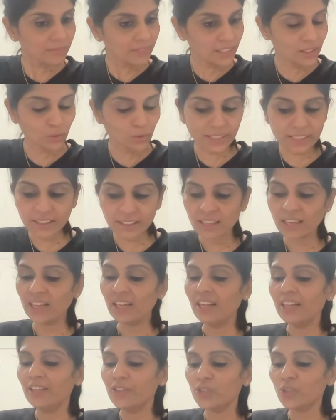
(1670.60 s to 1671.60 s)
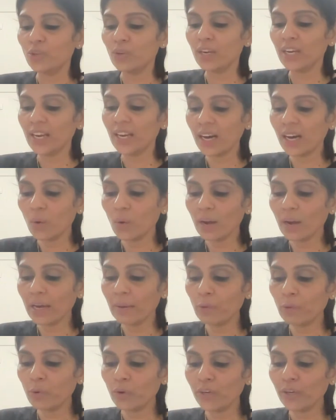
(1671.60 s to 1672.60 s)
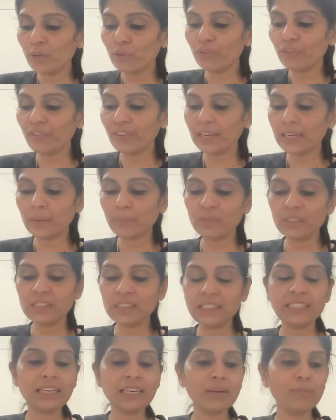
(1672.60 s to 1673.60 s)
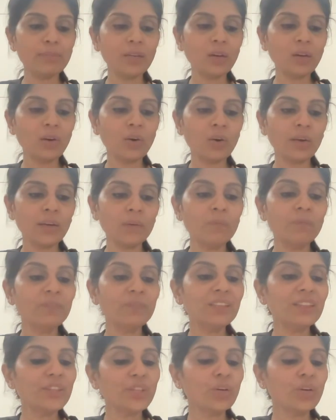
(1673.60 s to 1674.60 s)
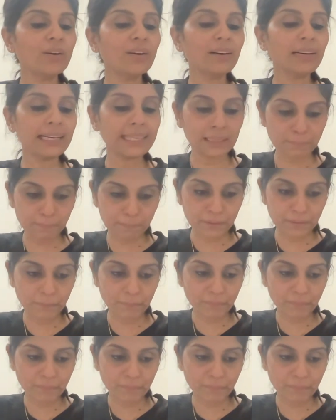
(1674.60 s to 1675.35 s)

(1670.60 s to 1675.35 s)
Okay. So now I'm going to fill up this tabular column with your help.